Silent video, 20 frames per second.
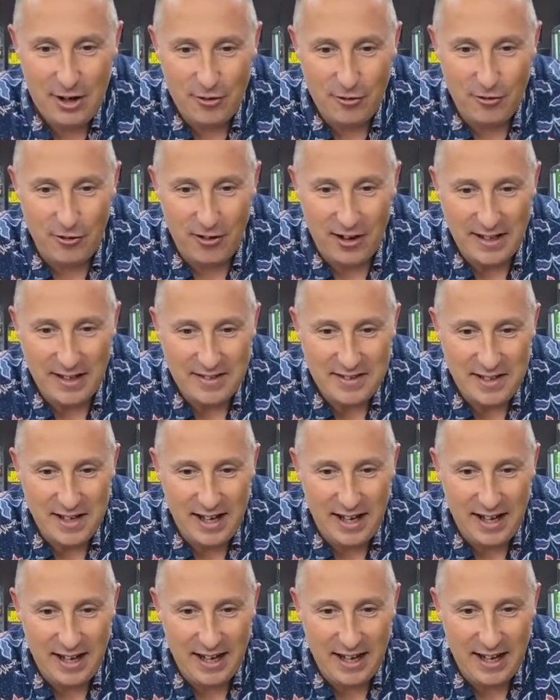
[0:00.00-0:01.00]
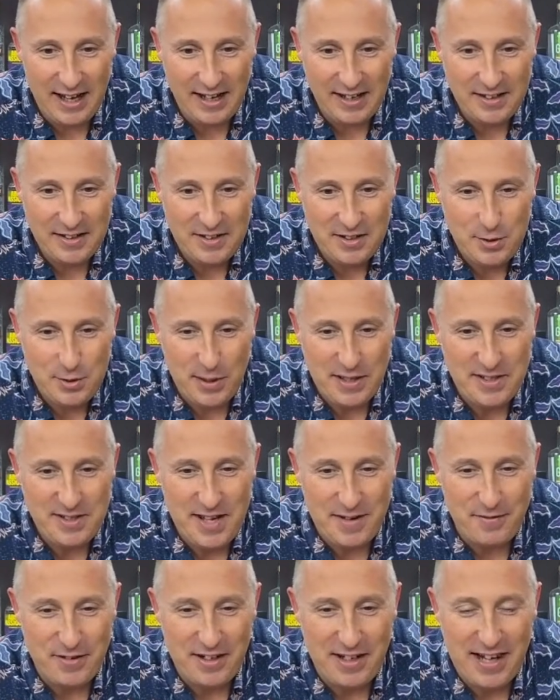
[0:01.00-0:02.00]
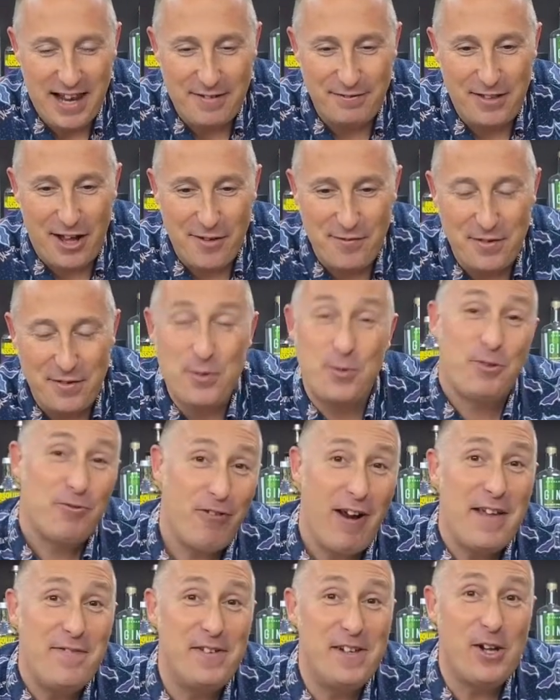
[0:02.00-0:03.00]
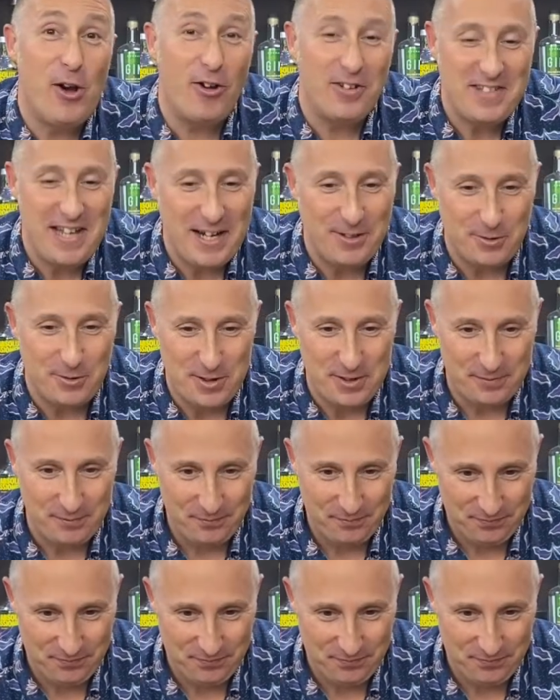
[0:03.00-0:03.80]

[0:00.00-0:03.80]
Right, 27 leftover gravy cocktails.